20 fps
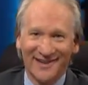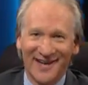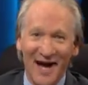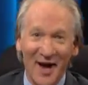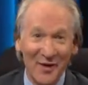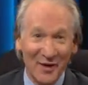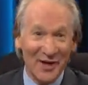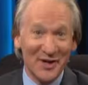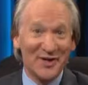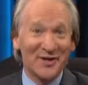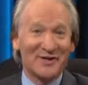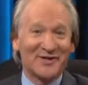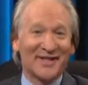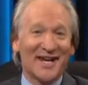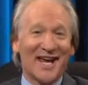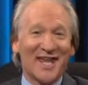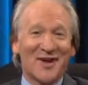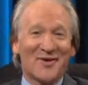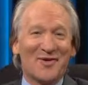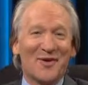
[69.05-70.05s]
How can you
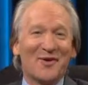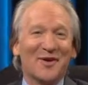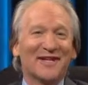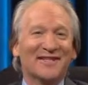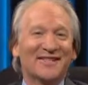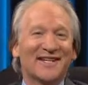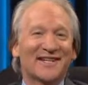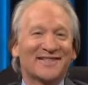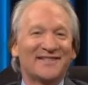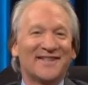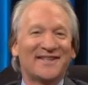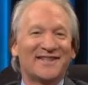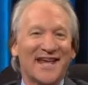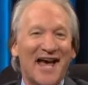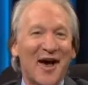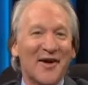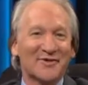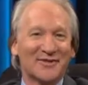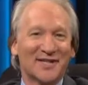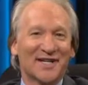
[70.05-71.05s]
say there were only
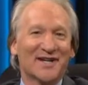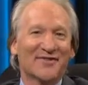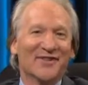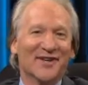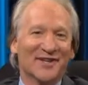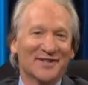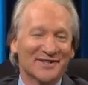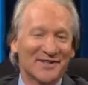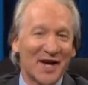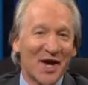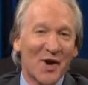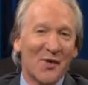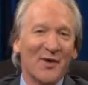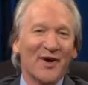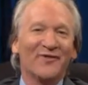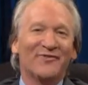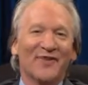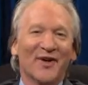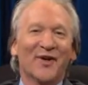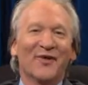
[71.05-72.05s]
60,000 of us?
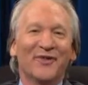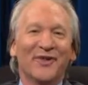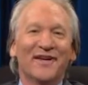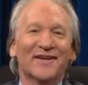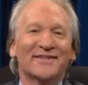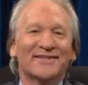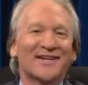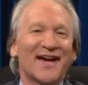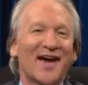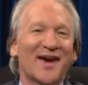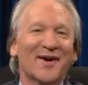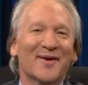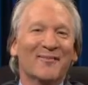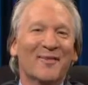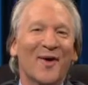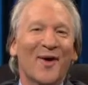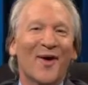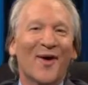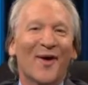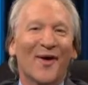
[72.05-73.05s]
We filled the entire
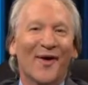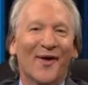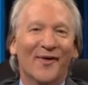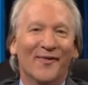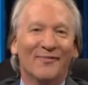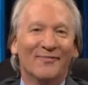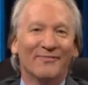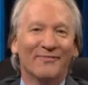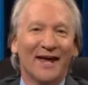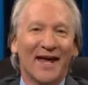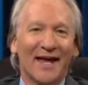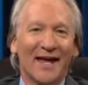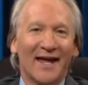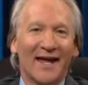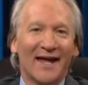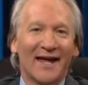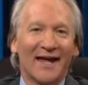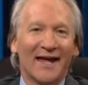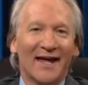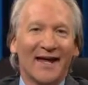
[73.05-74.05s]
mall.
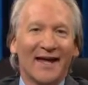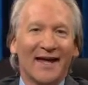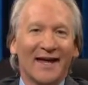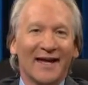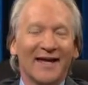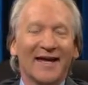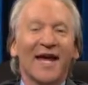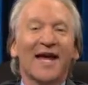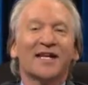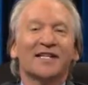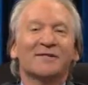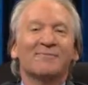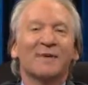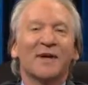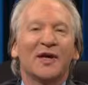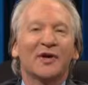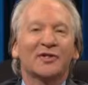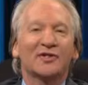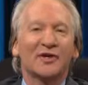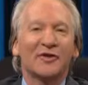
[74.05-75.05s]
Yes,
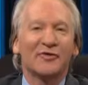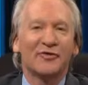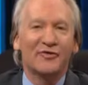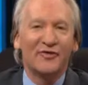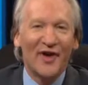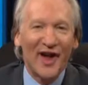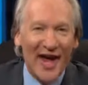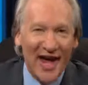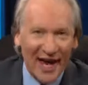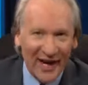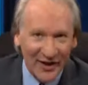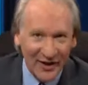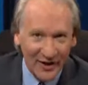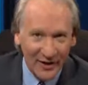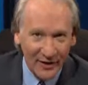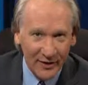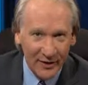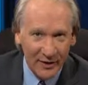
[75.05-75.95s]
because you're fat.